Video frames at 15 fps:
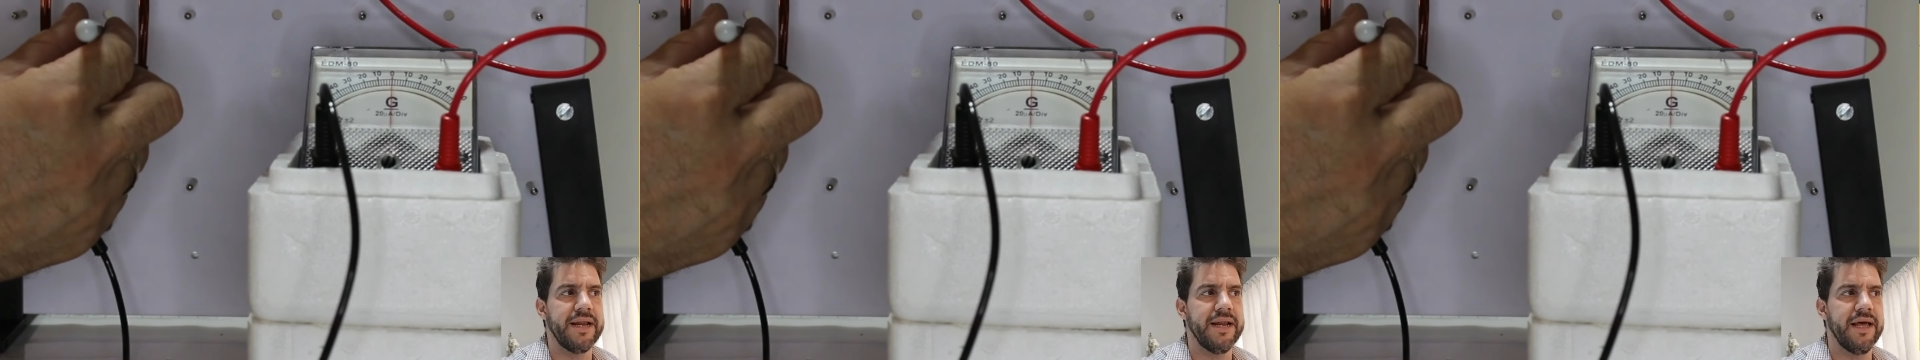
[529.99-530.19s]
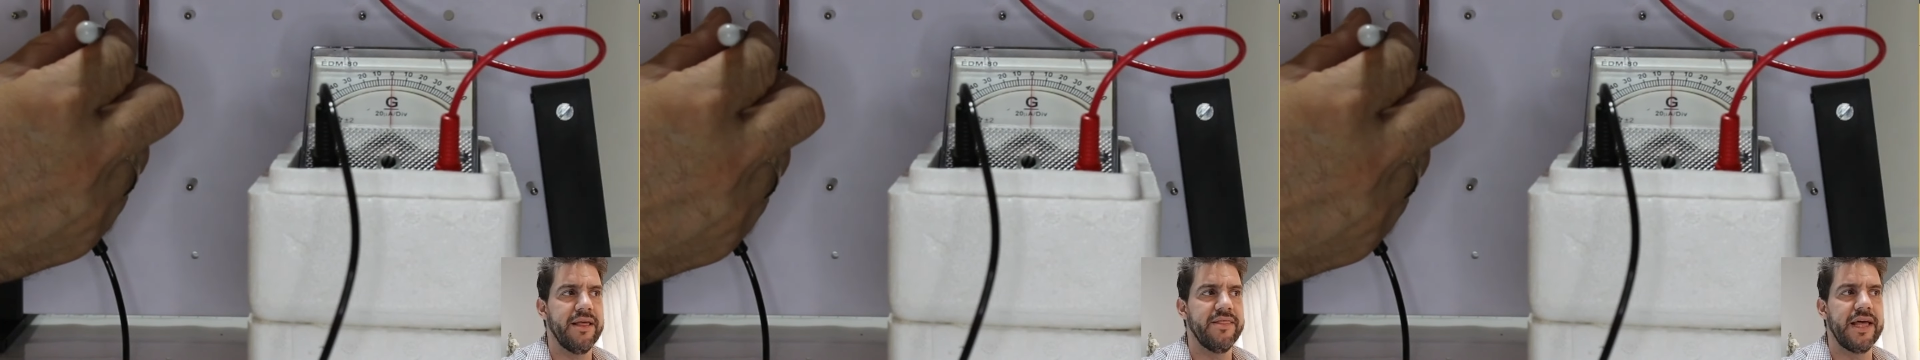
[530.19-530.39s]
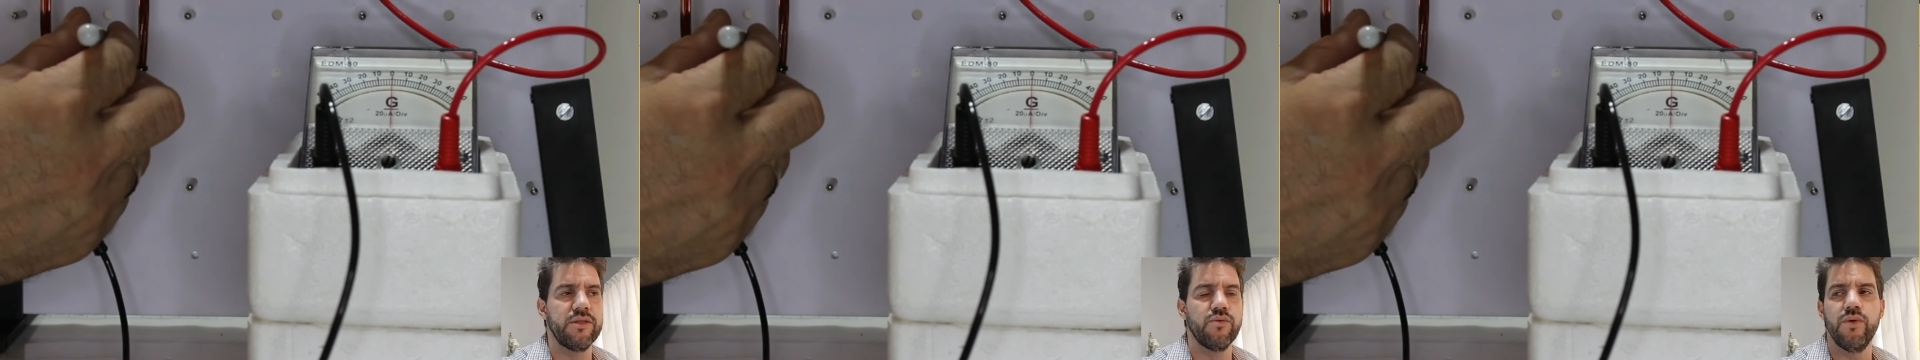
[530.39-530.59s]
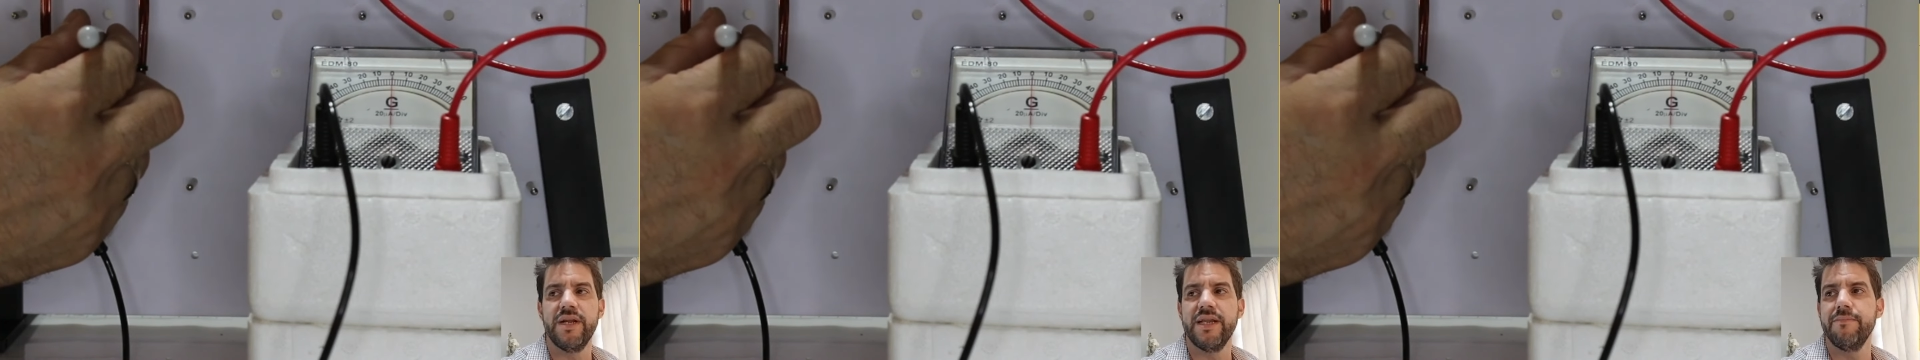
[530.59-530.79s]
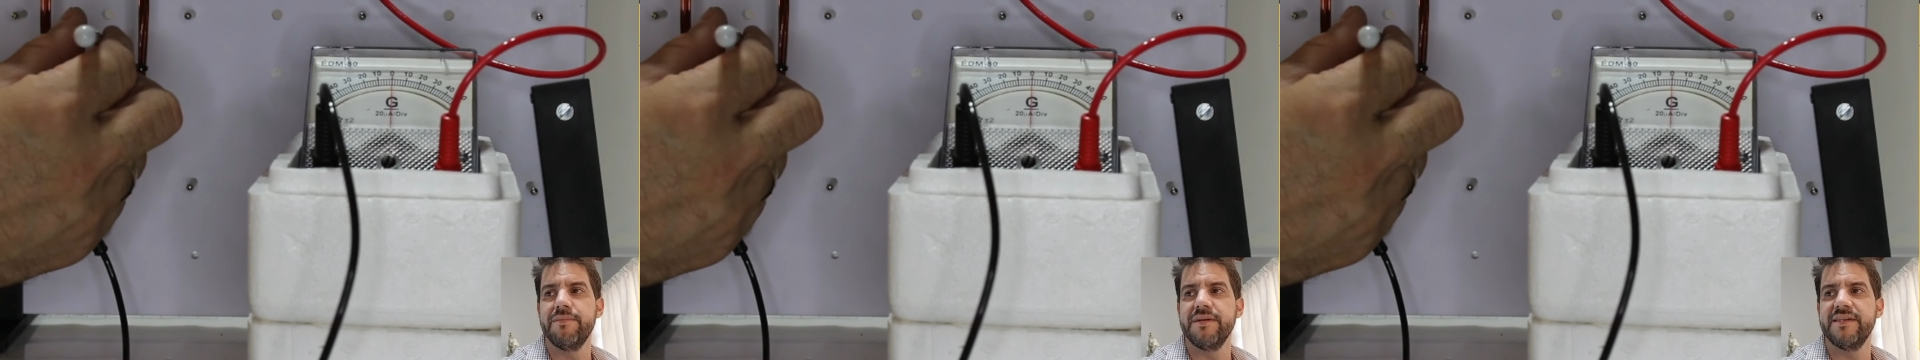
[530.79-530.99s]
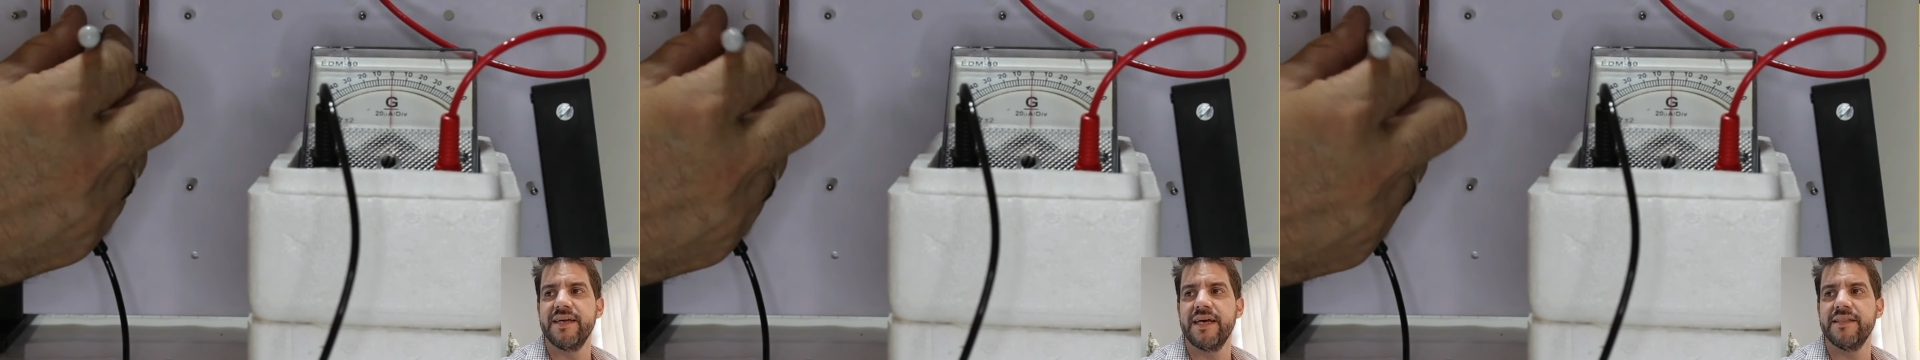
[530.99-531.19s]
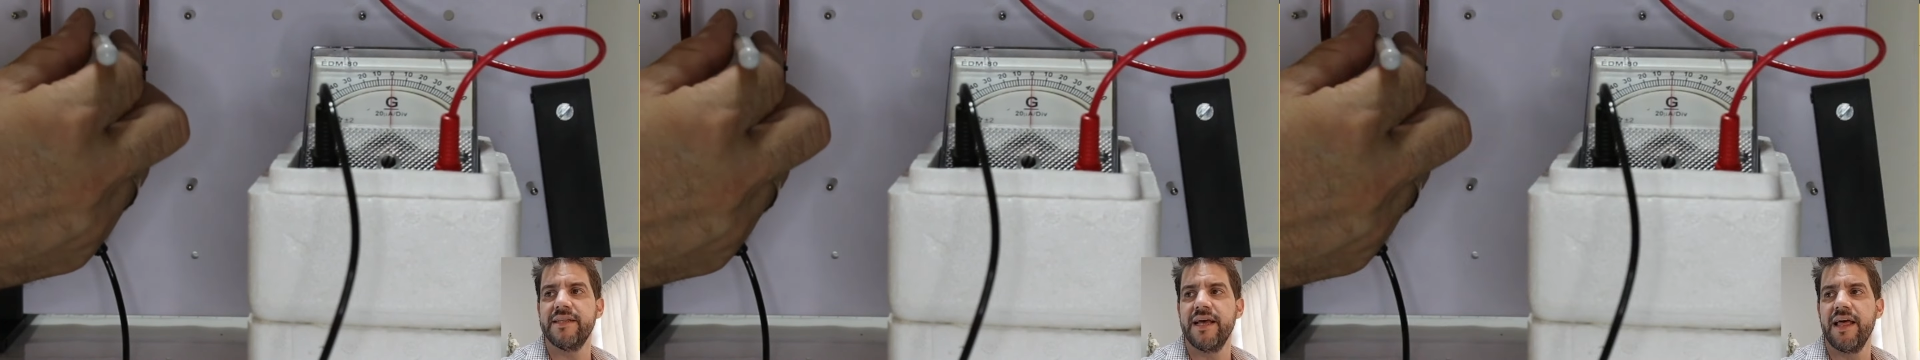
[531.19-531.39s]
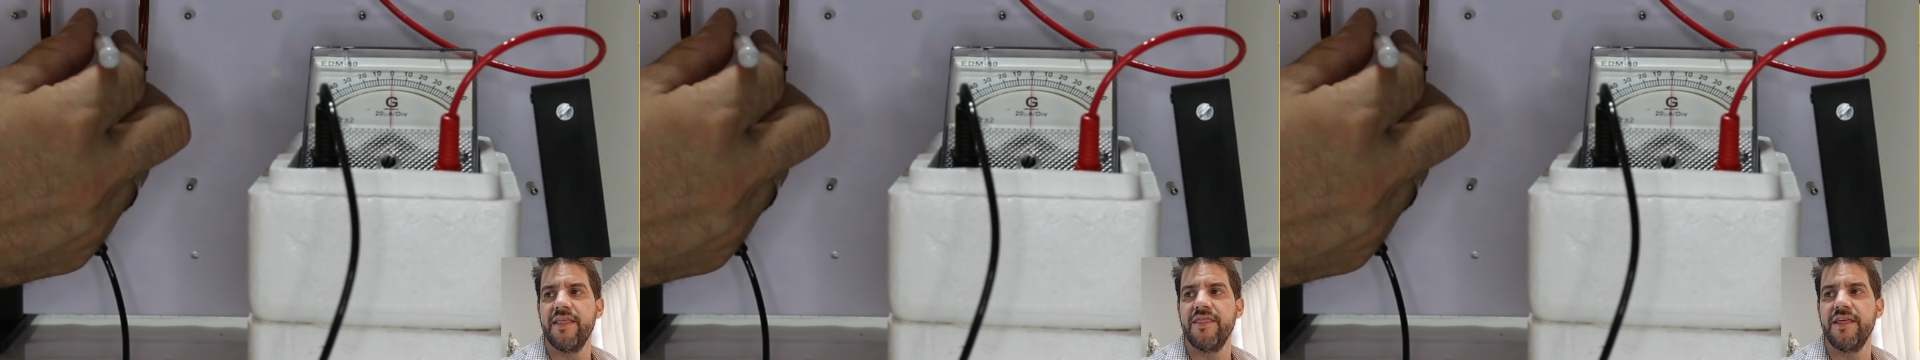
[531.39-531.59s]
That will represent
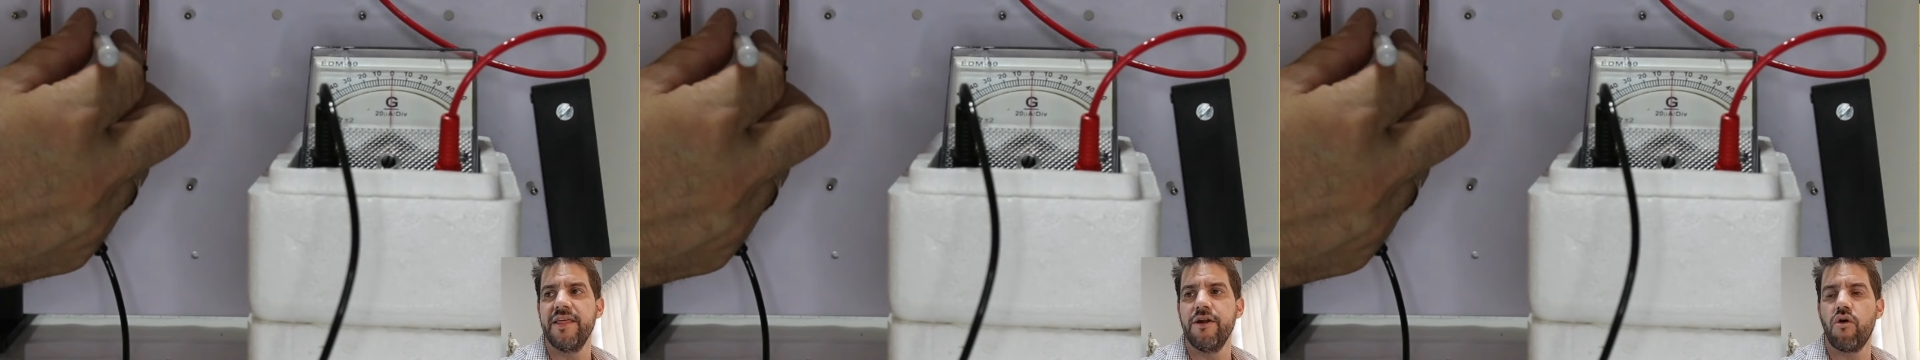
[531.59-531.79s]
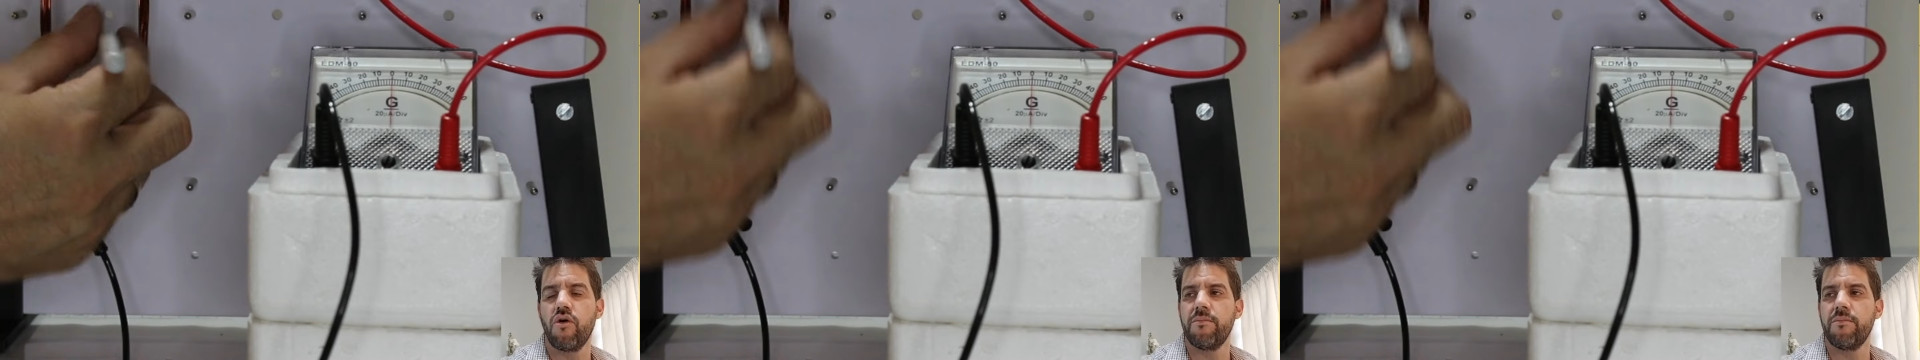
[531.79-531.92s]
the normal